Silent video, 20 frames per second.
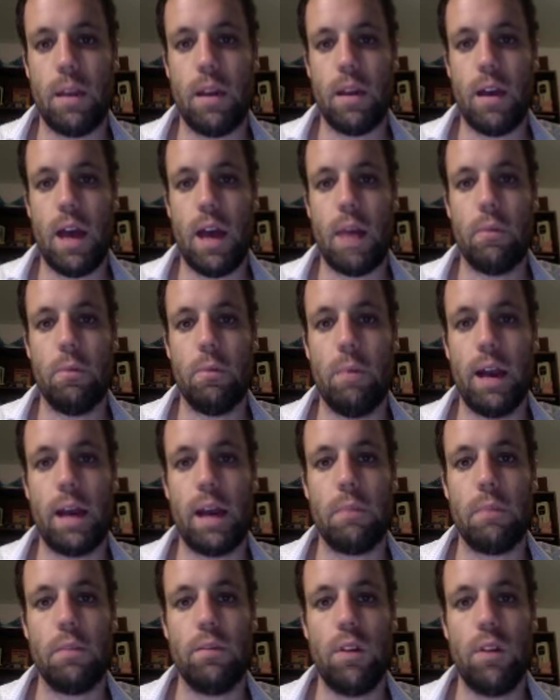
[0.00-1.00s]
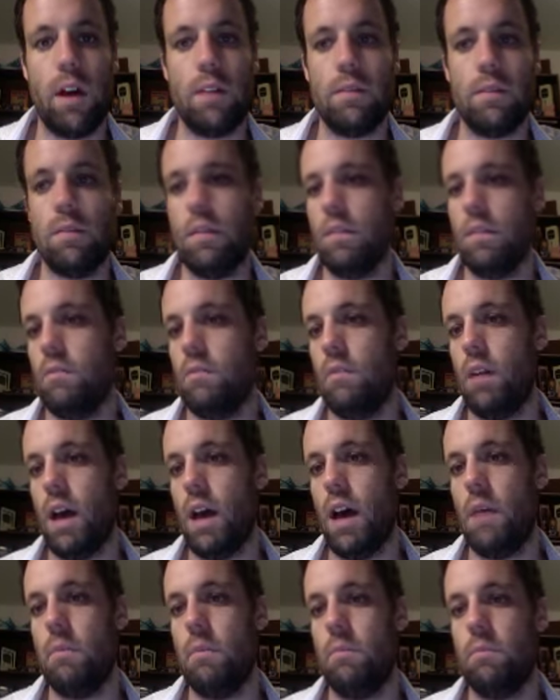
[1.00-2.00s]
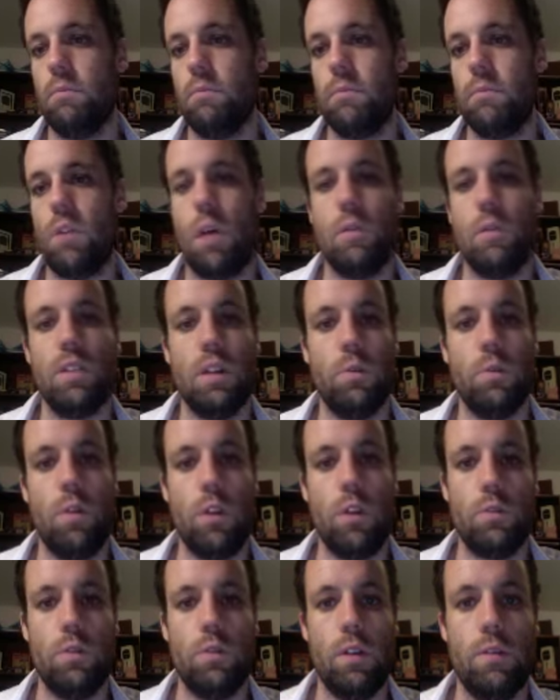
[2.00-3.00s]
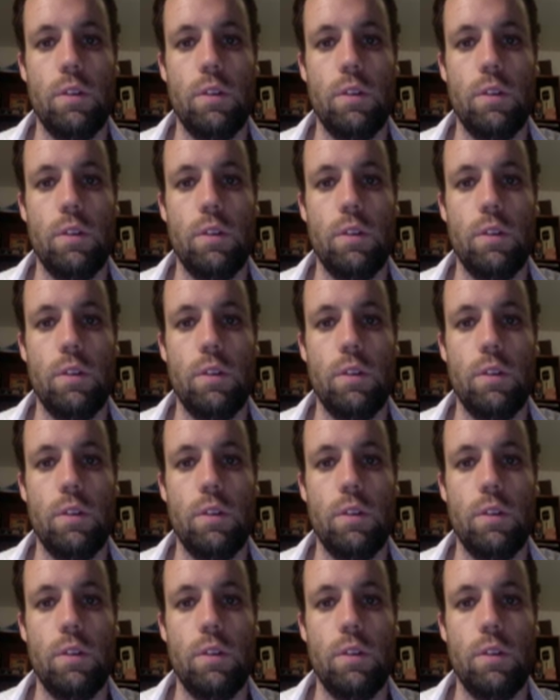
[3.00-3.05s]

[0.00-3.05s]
Apple backup device that Time Machine works with,